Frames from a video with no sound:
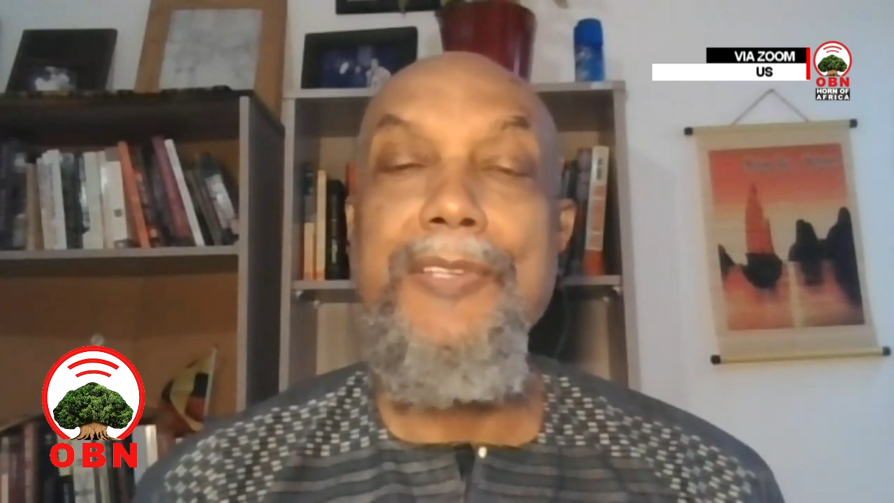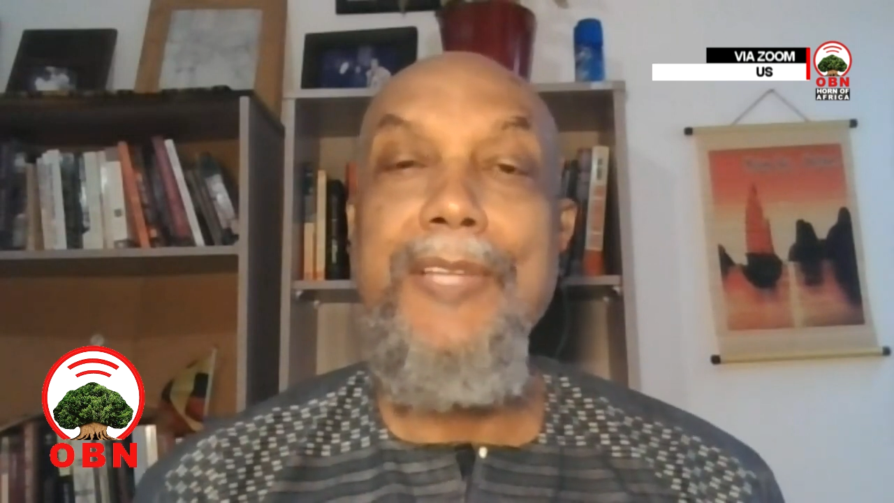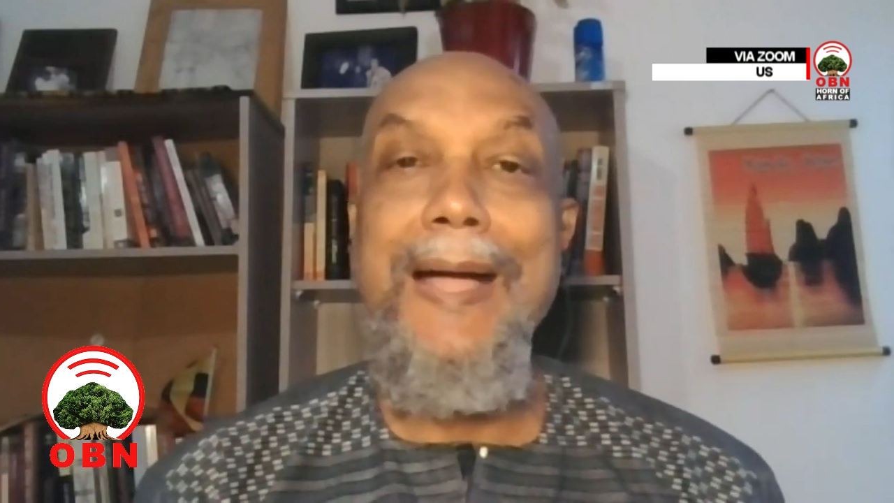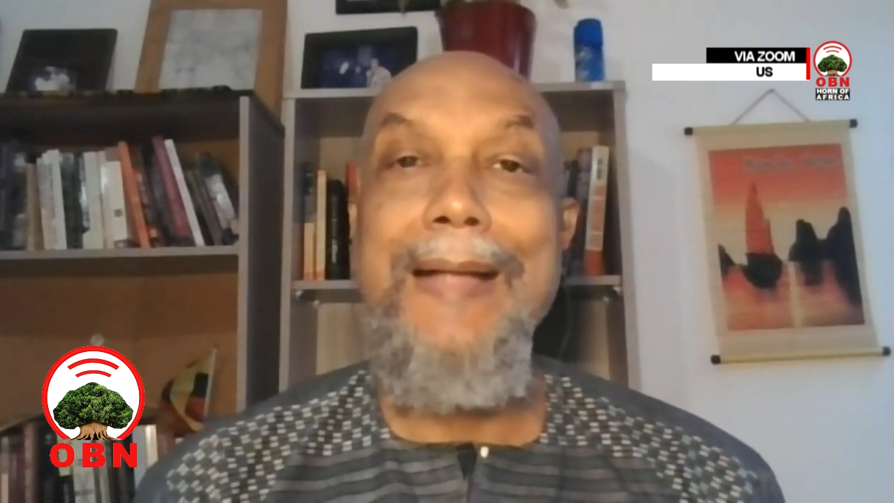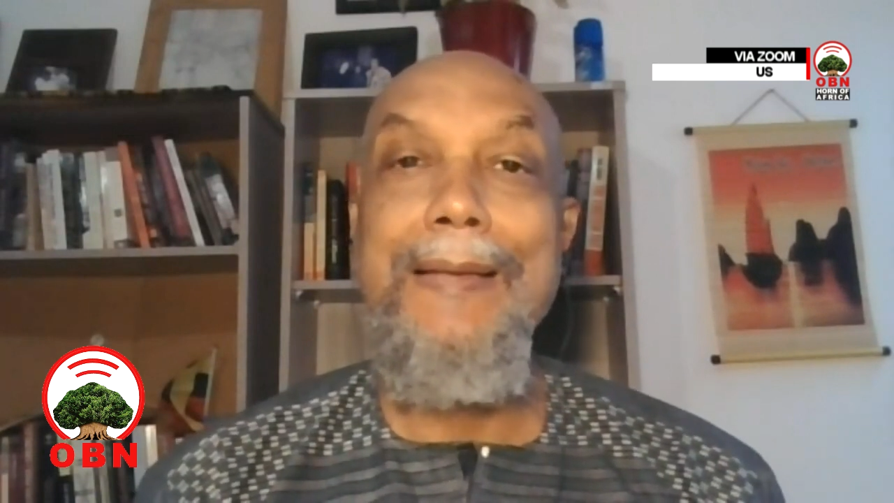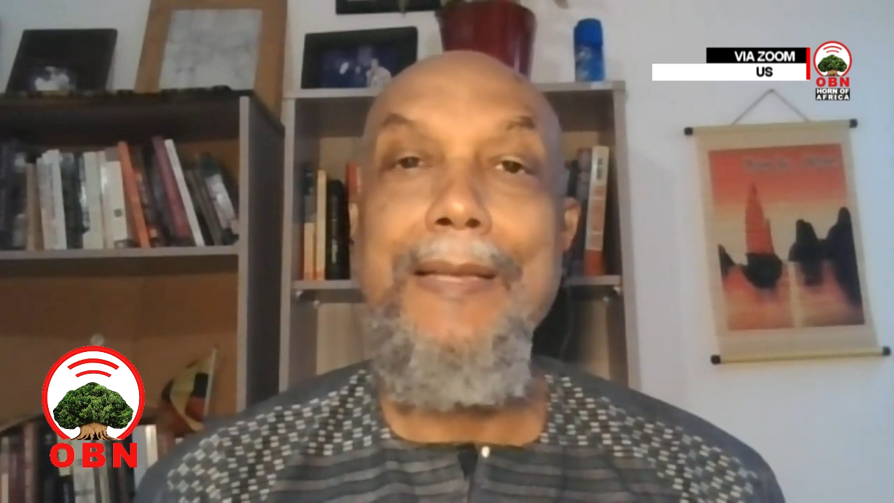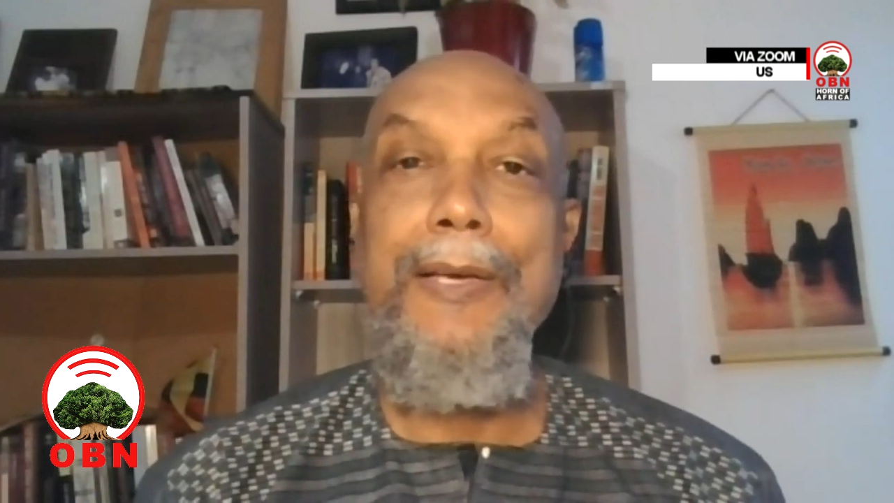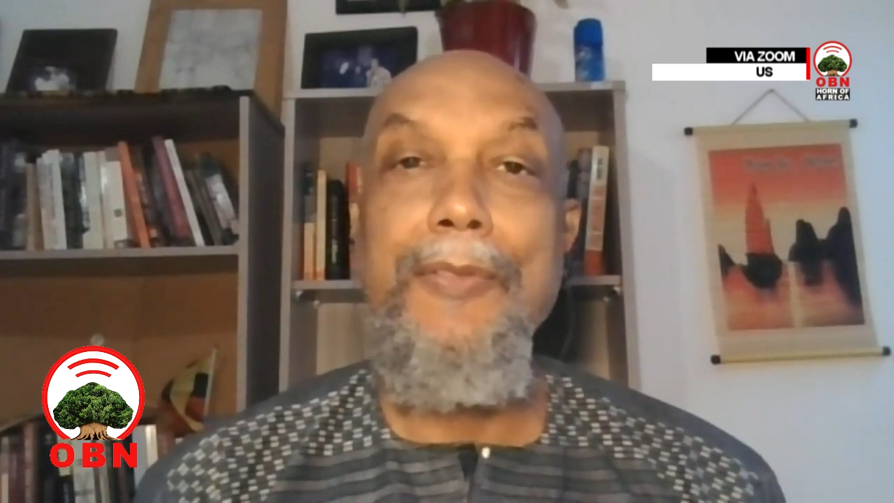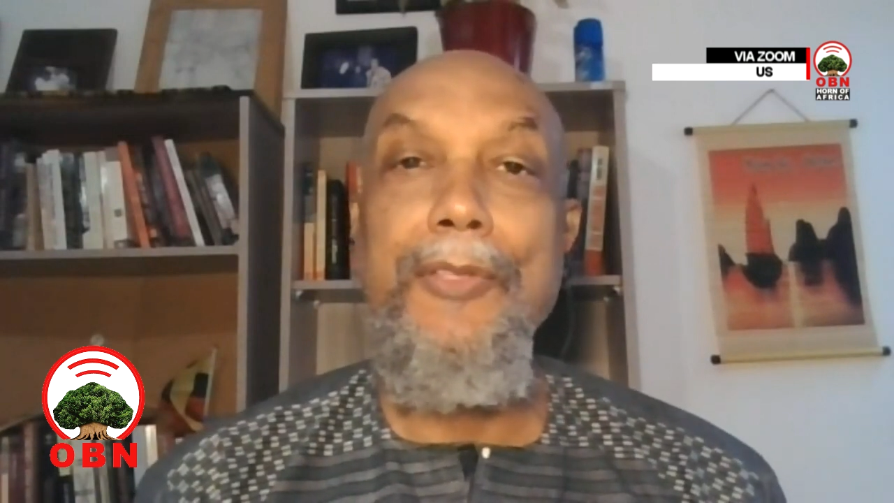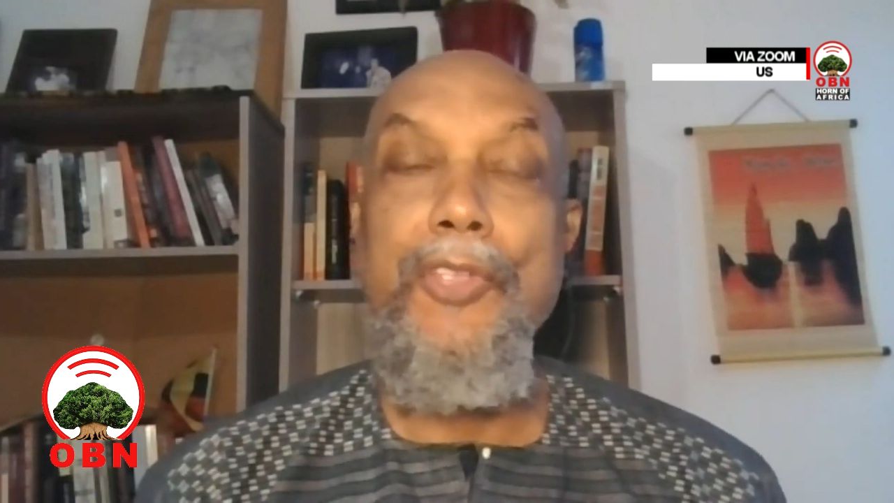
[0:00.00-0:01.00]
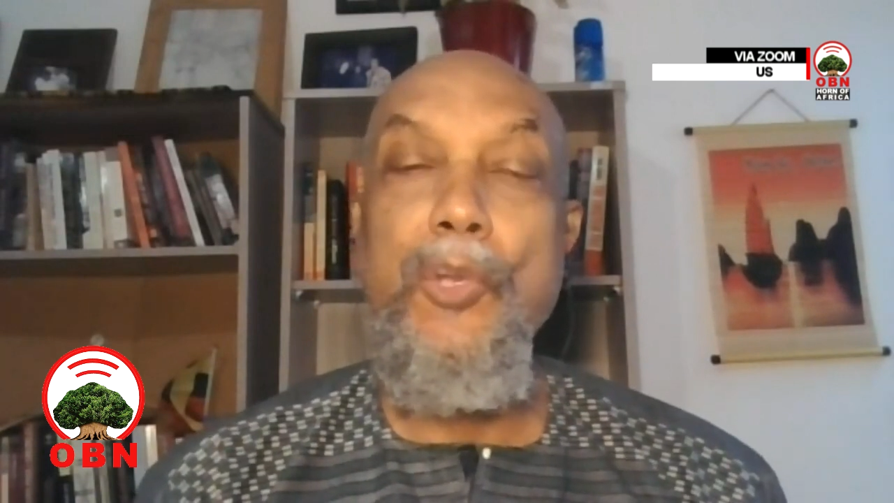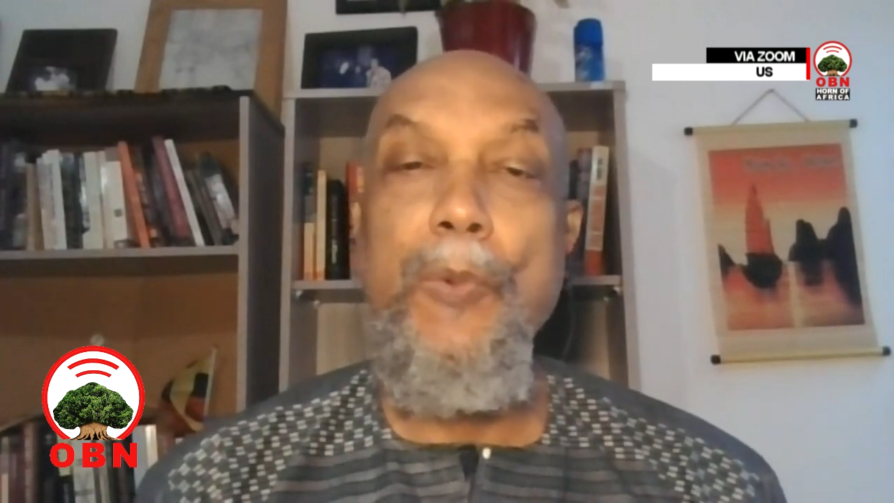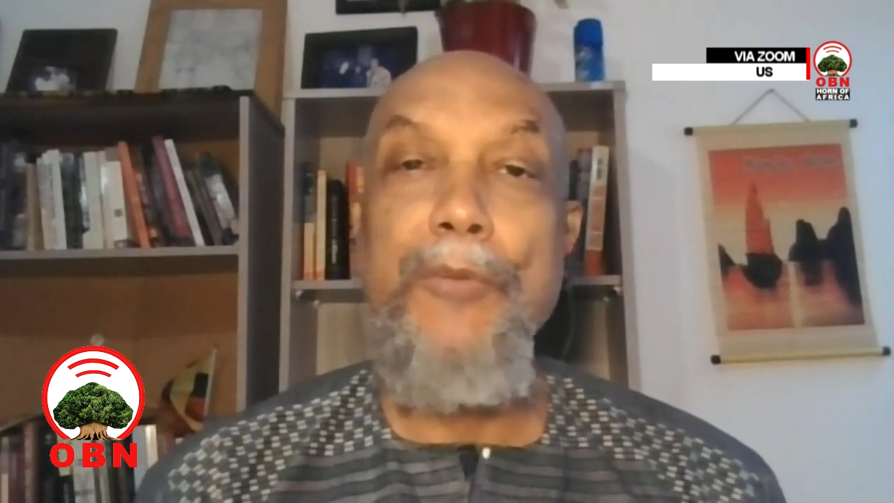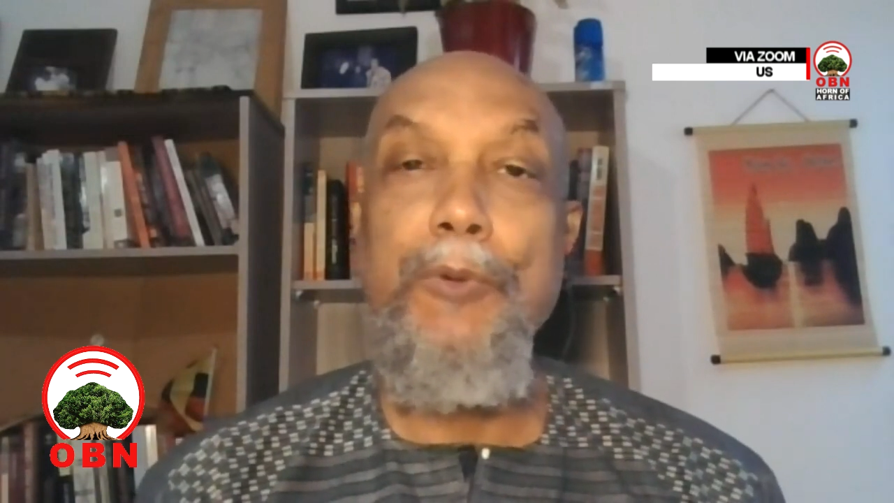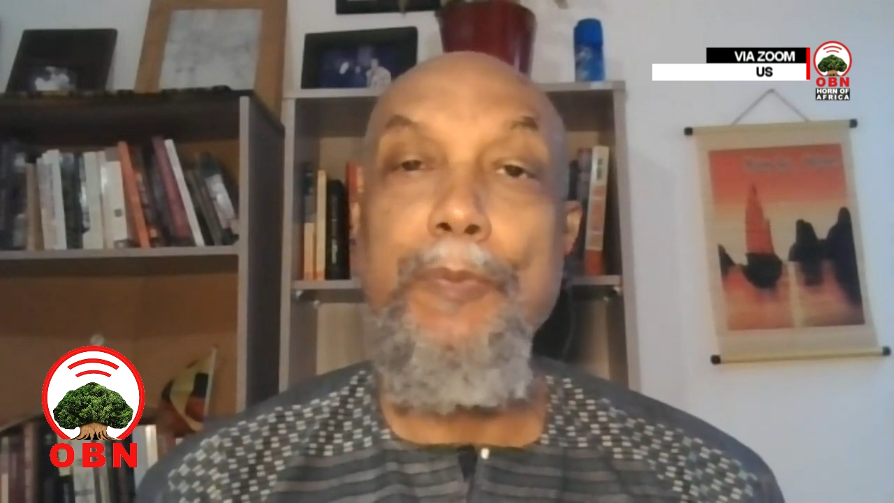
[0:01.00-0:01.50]
the idea that the
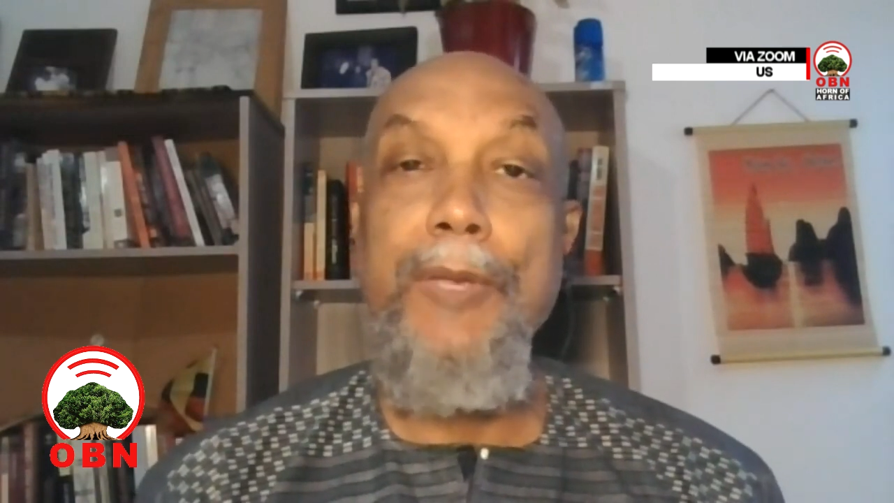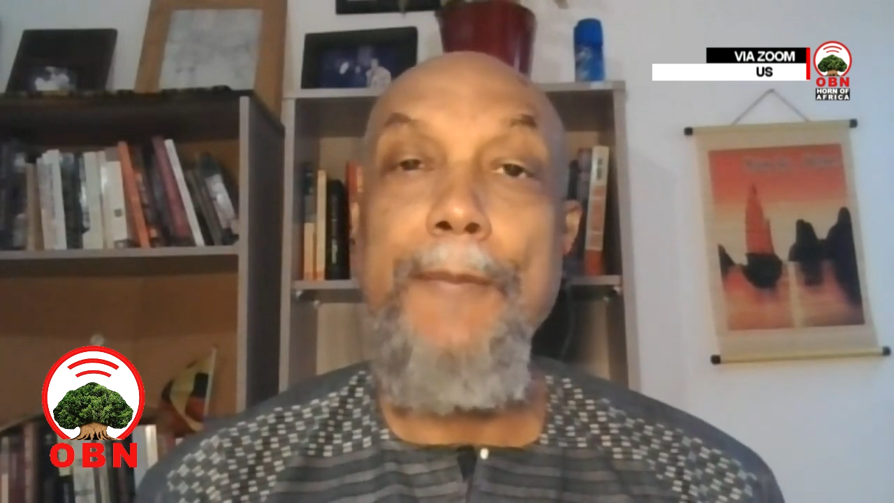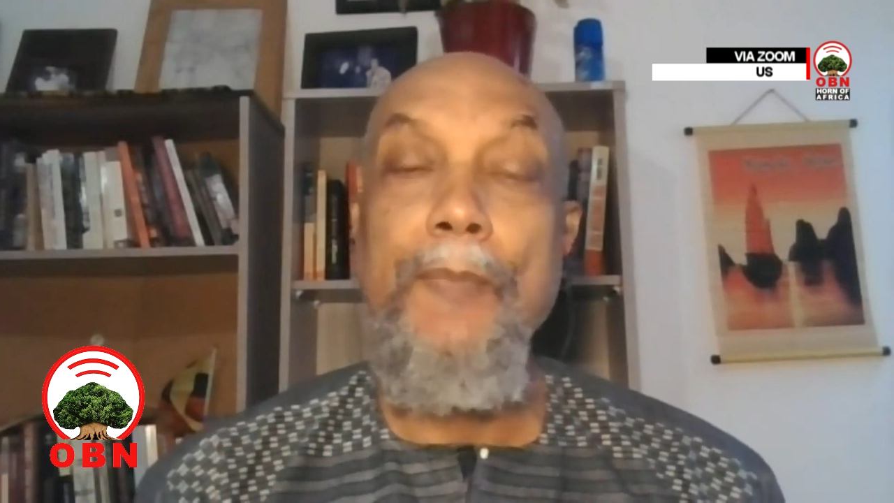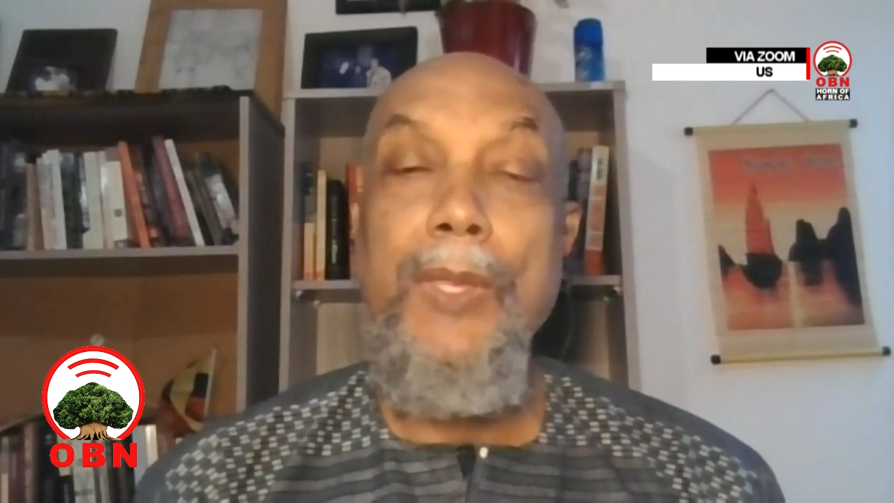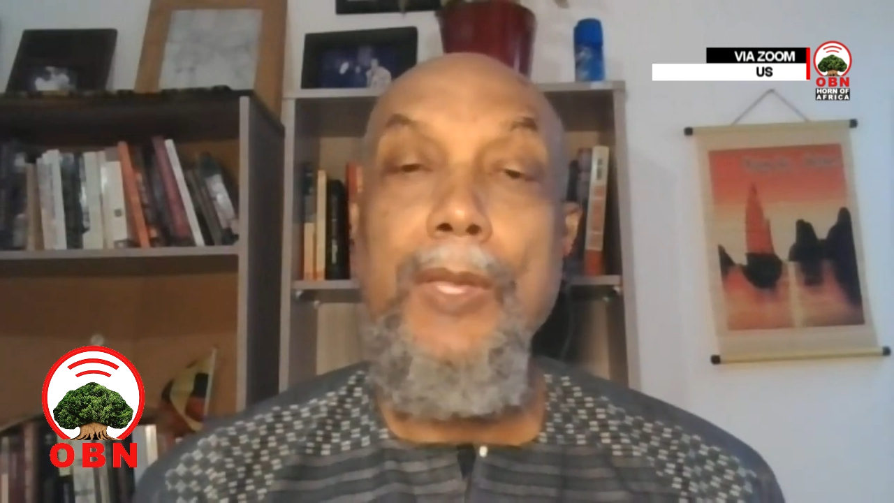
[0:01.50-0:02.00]
US would be